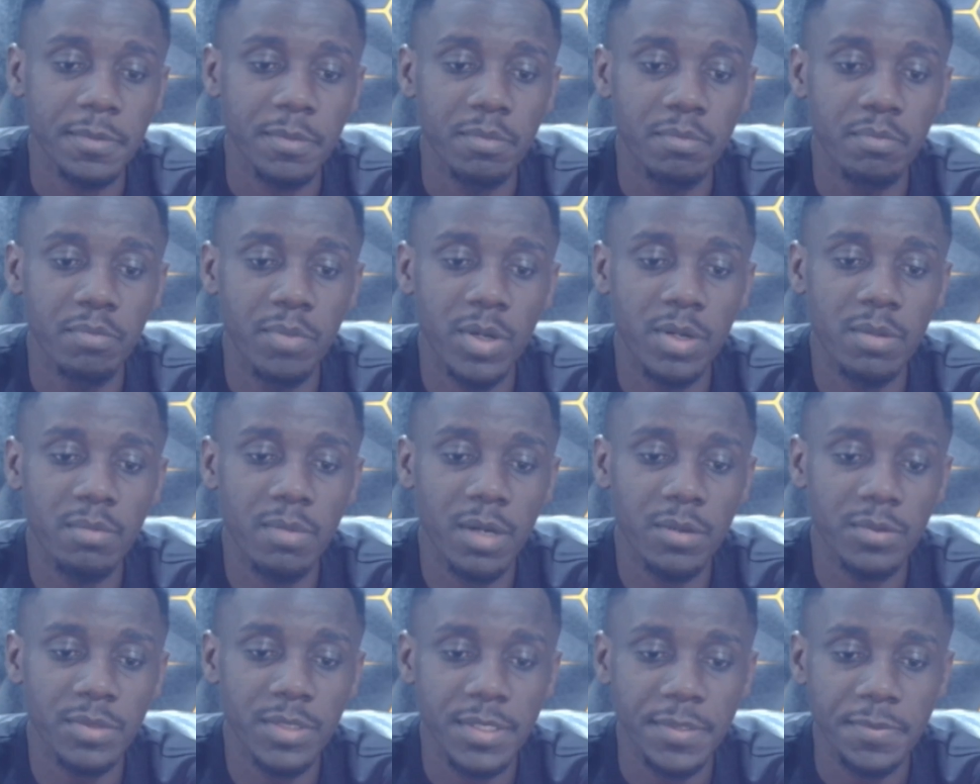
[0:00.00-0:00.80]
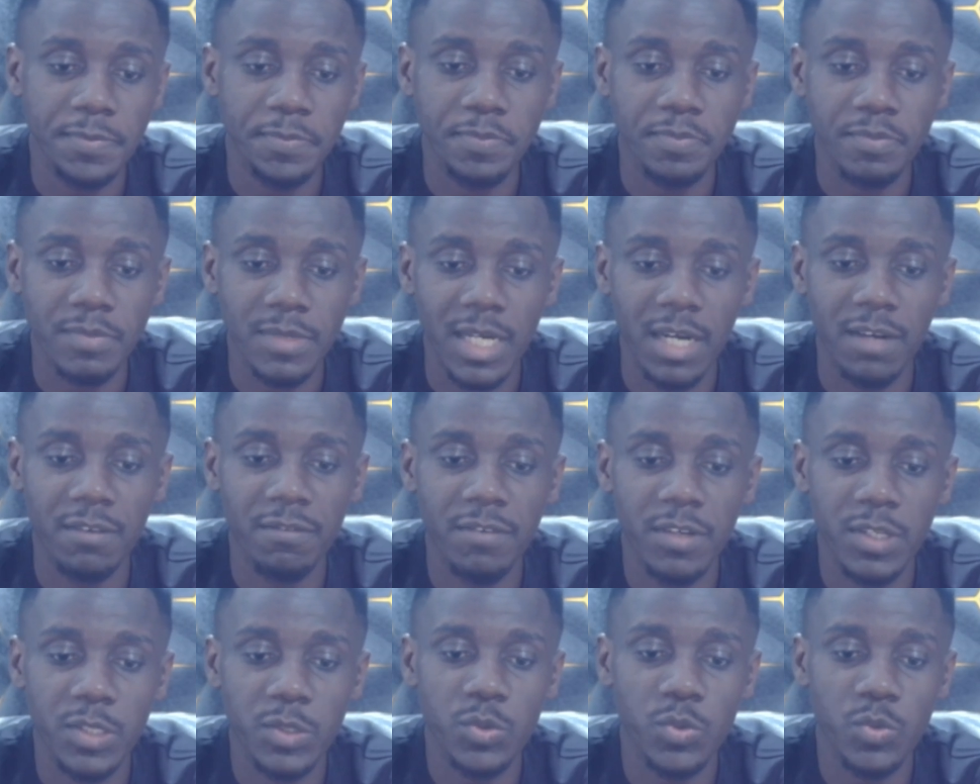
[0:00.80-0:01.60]
Bournemouth have
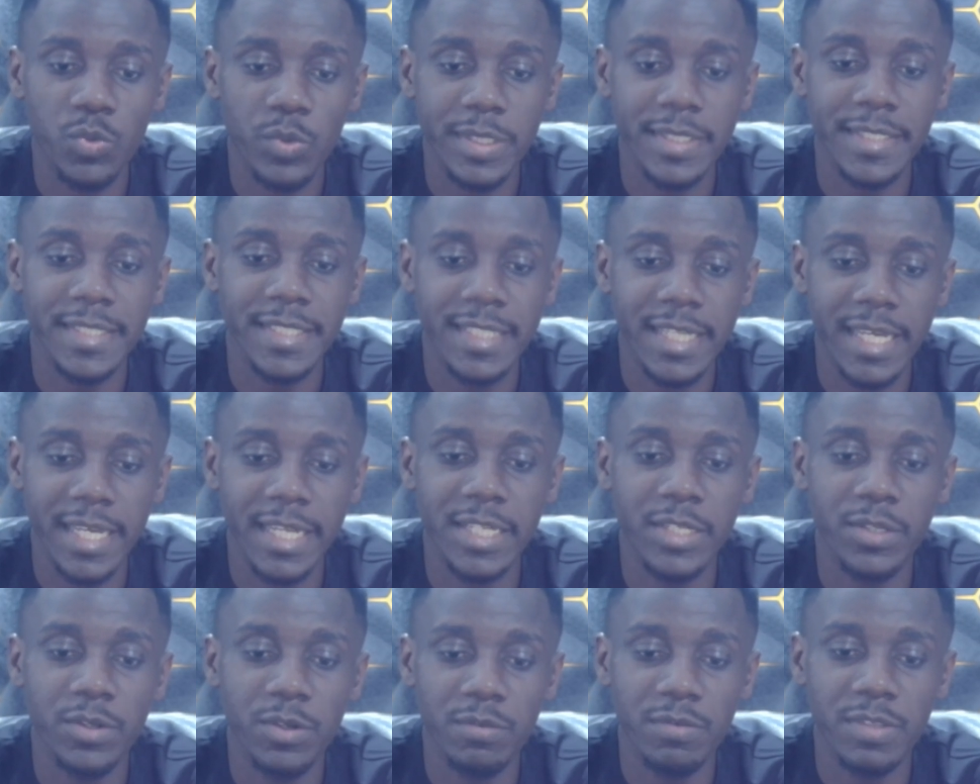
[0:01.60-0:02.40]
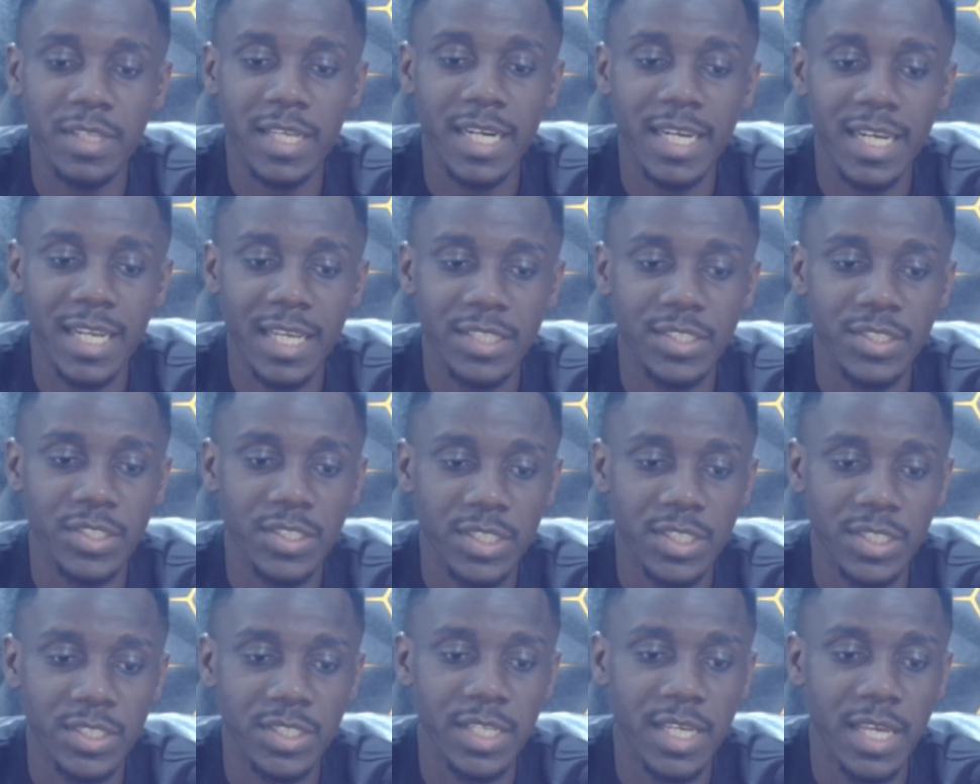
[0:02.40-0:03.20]
failed to win any of their last
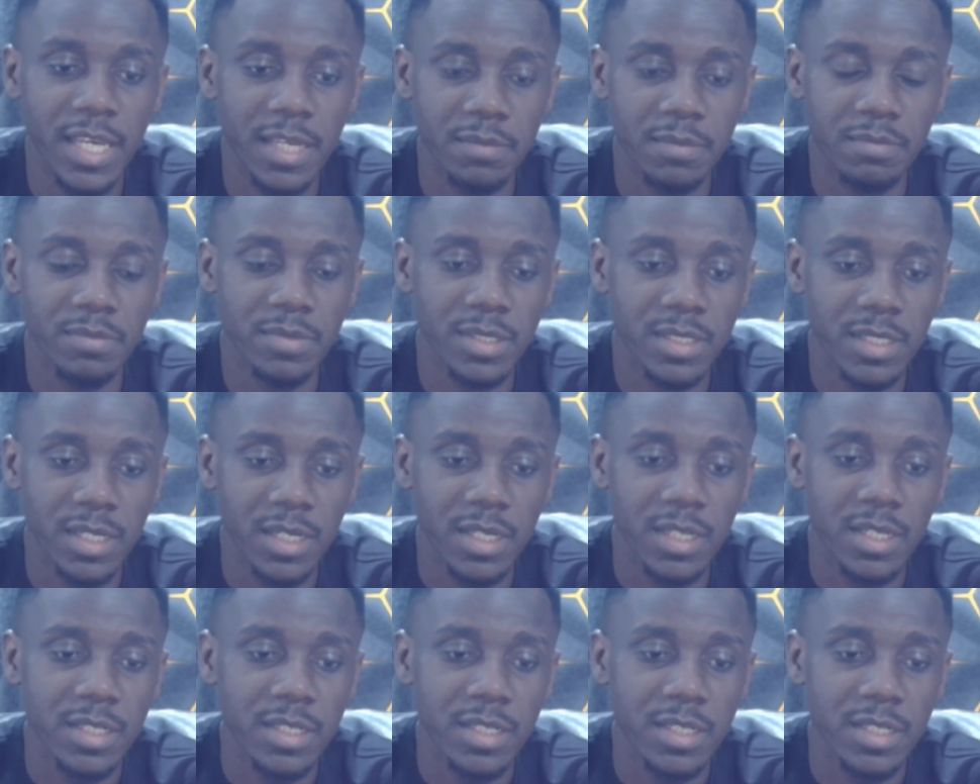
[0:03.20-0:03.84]
6 games,